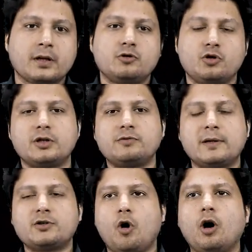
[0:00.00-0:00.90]
So, this
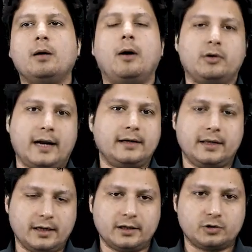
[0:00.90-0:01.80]
much all about
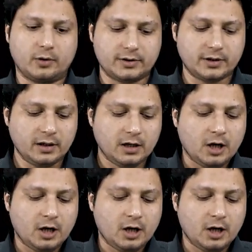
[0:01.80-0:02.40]
anterior dislocation.